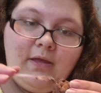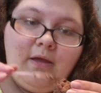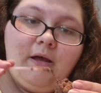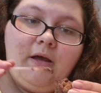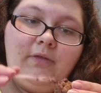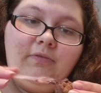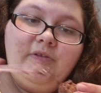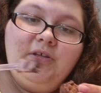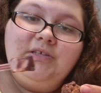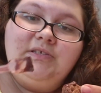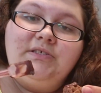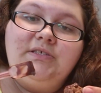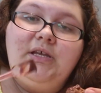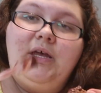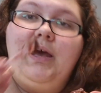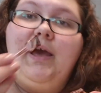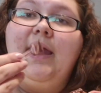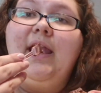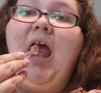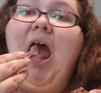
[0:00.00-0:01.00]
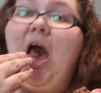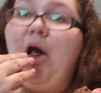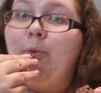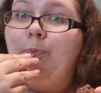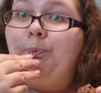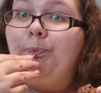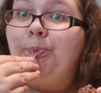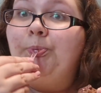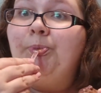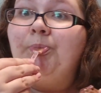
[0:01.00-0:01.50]
on this side.
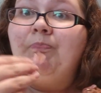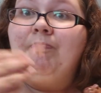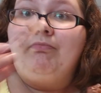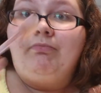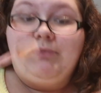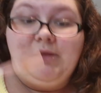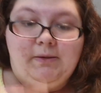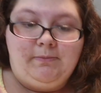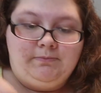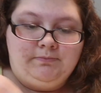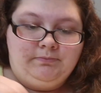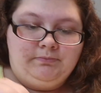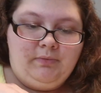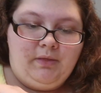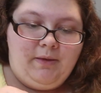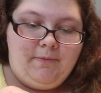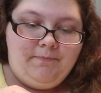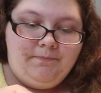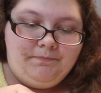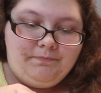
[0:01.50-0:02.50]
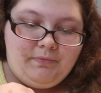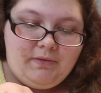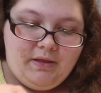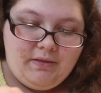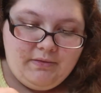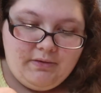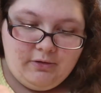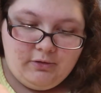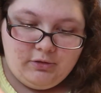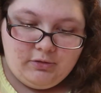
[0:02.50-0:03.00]
And
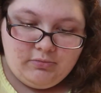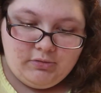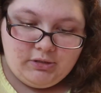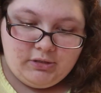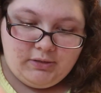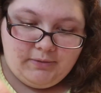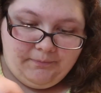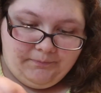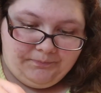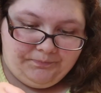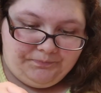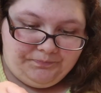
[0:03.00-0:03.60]
then a little bit of